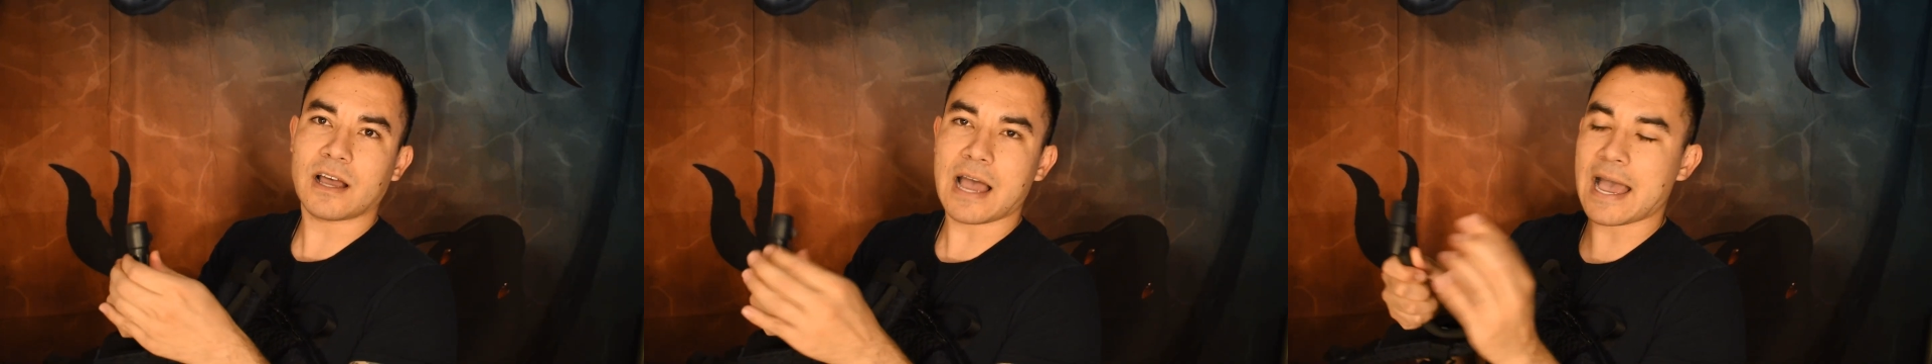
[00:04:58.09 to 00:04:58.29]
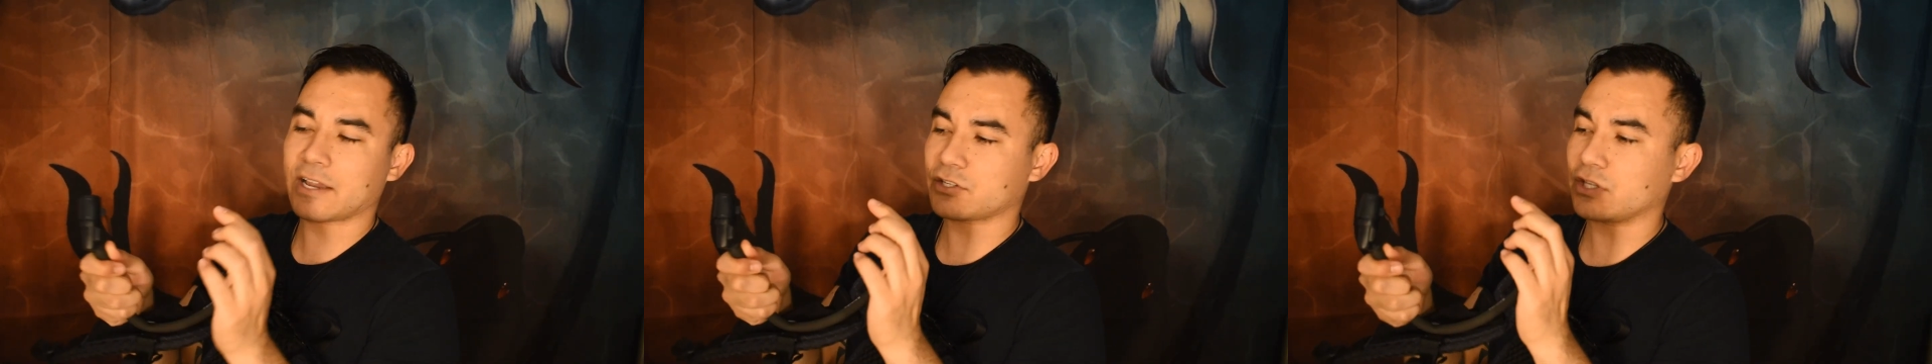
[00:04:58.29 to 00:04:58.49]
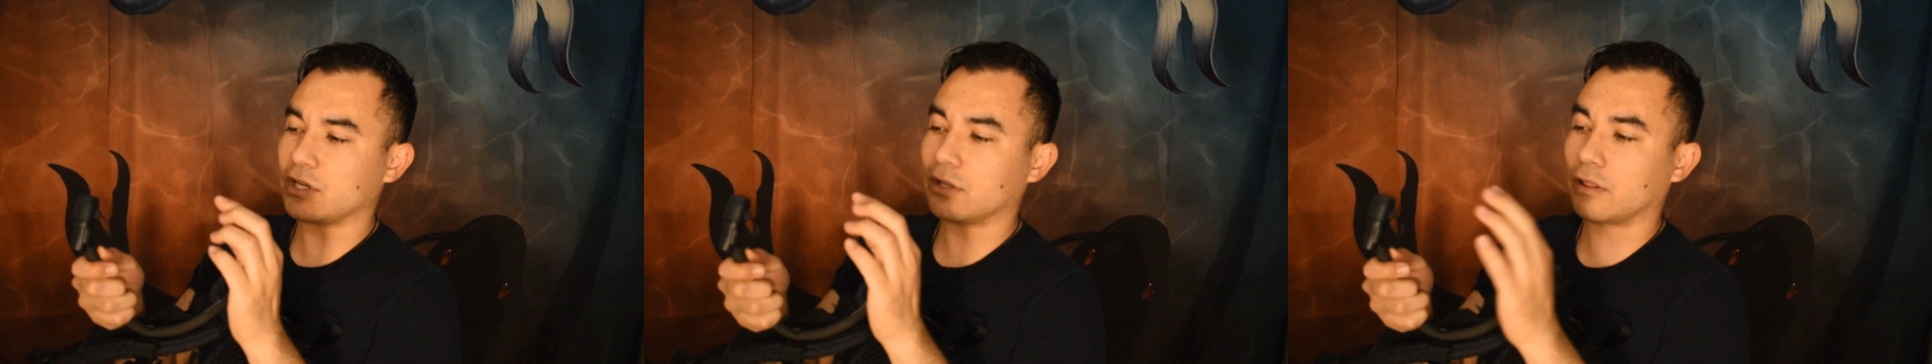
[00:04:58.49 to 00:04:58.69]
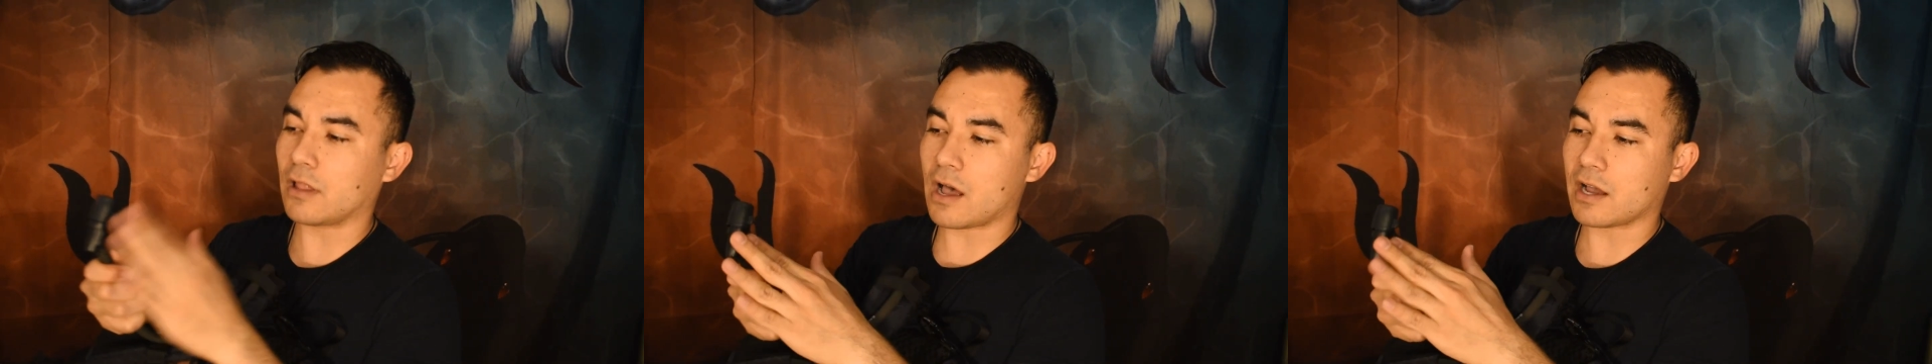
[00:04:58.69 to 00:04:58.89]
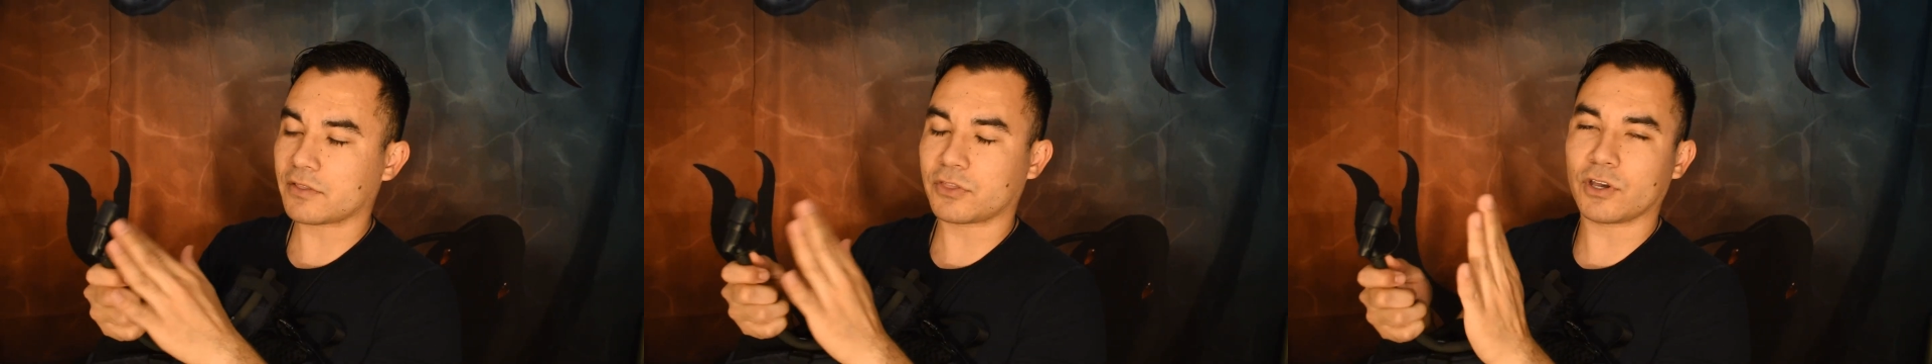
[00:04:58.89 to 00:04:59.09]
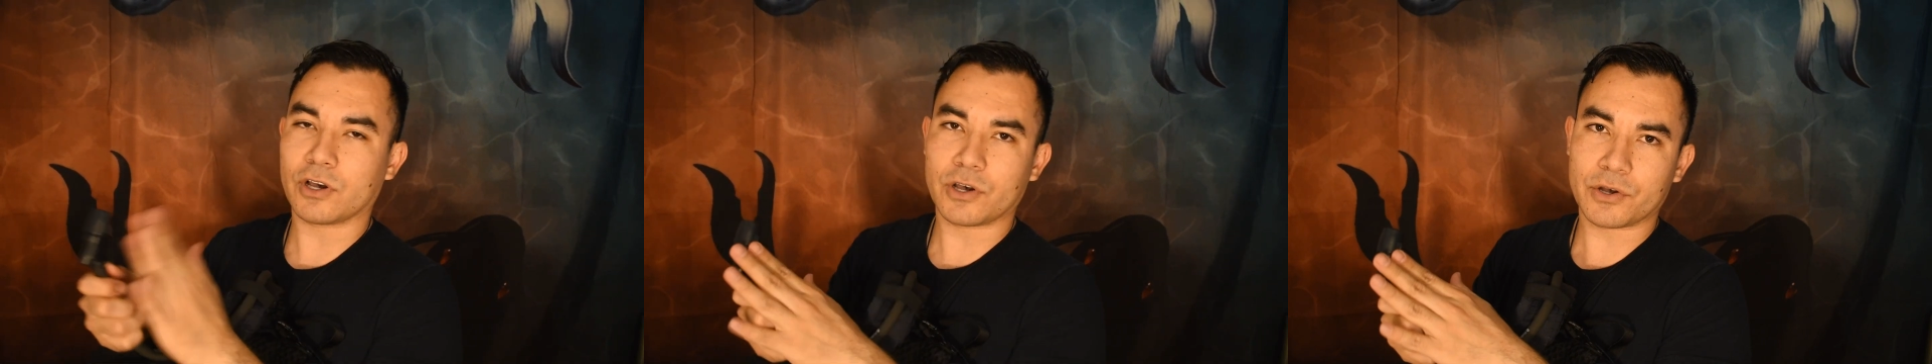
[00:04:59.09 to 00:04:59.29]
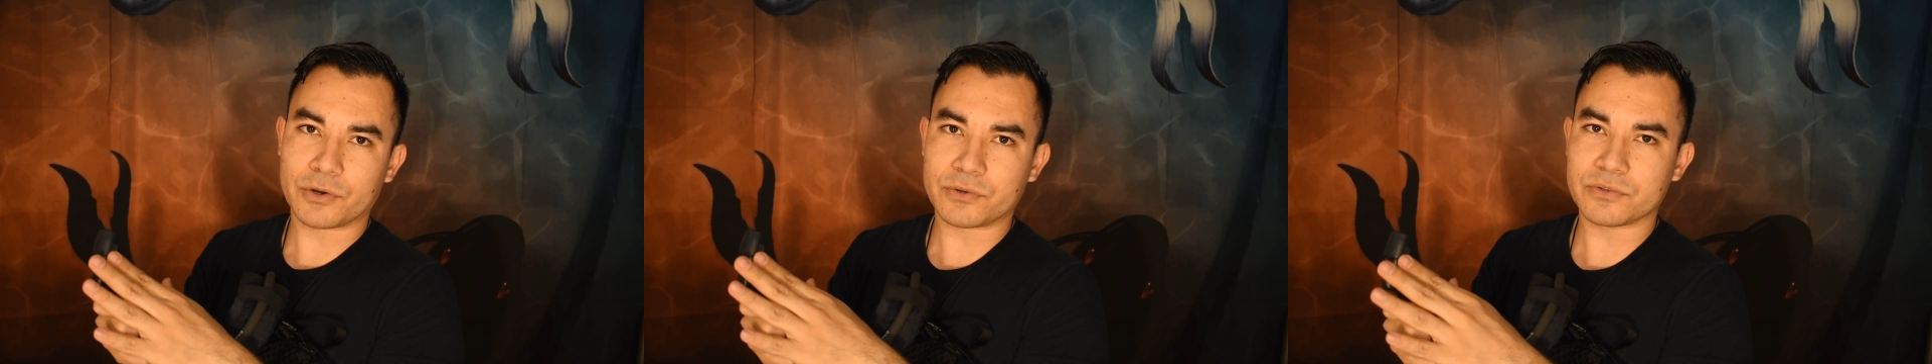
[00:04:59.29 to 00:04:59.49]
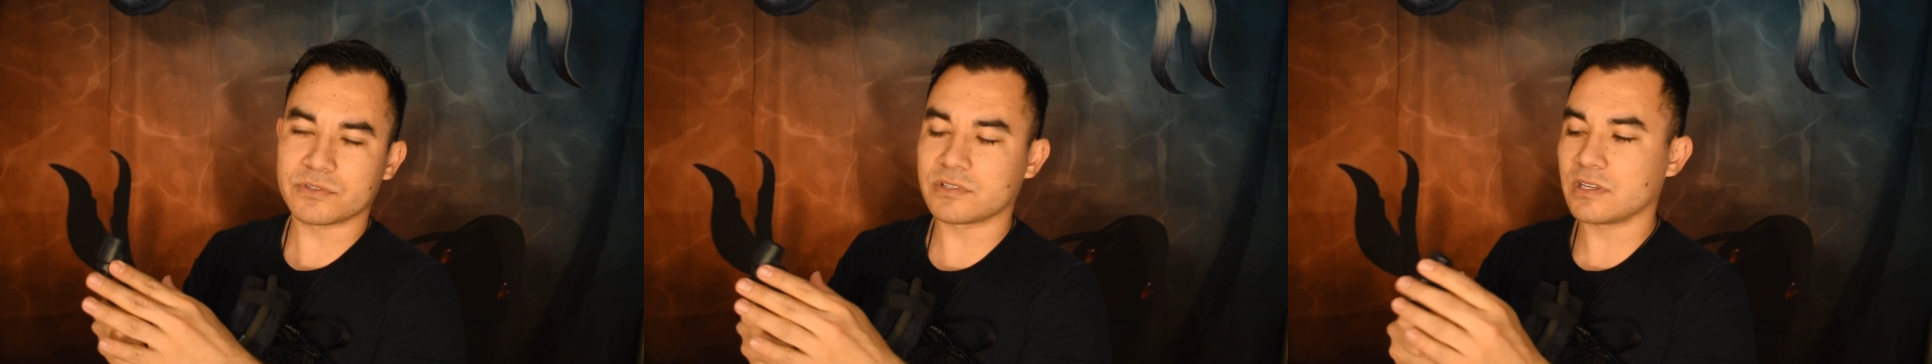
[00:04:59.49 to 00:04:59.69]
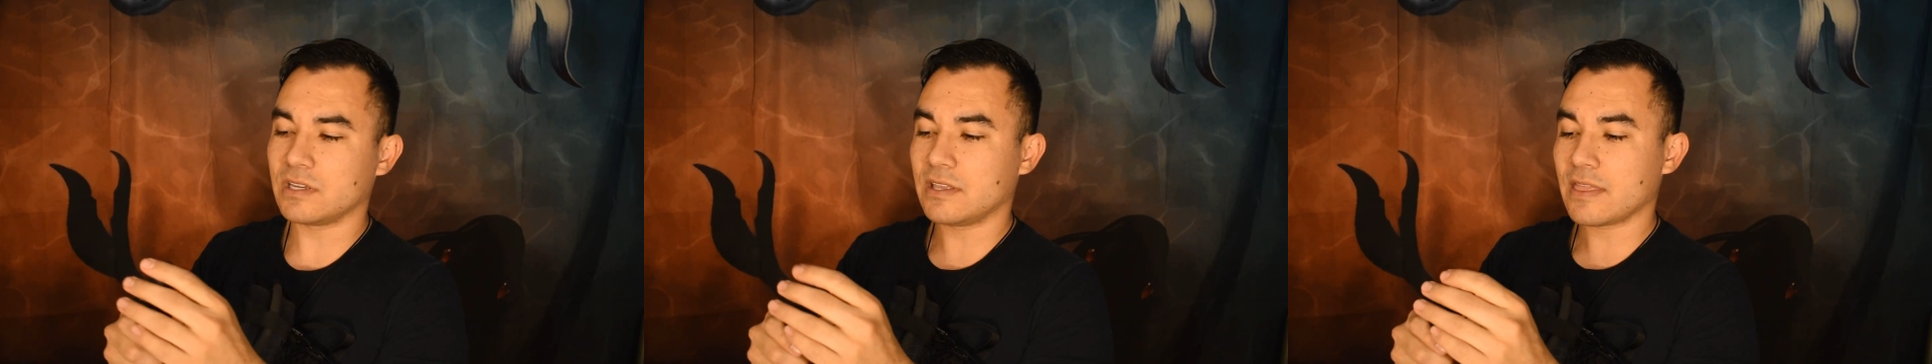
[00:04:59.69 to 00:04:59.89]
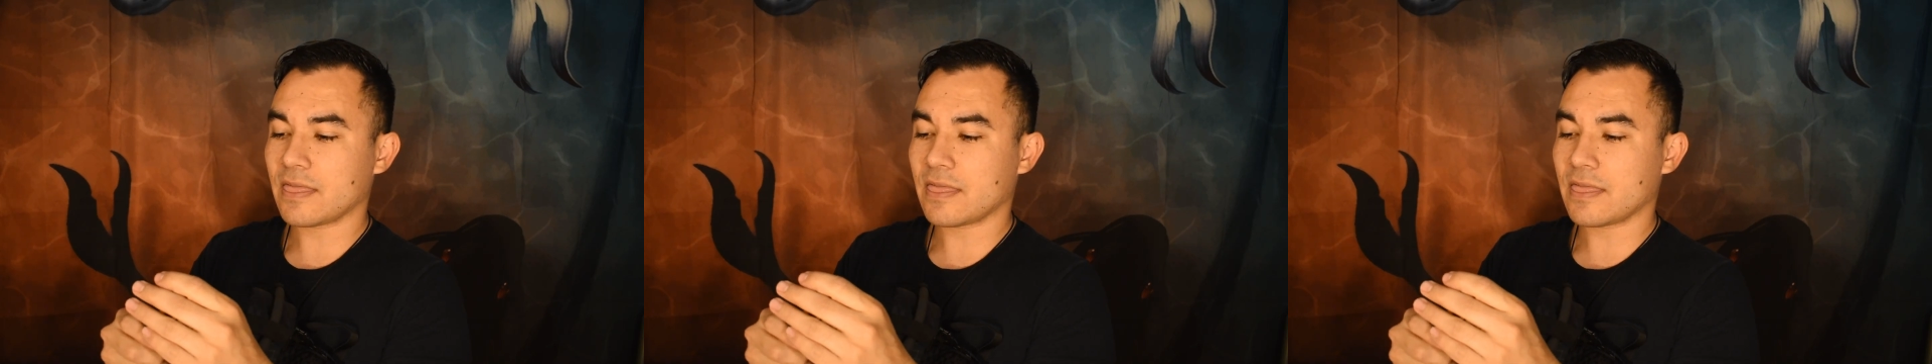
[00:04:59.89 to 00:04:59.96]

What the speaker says: actually lock the hose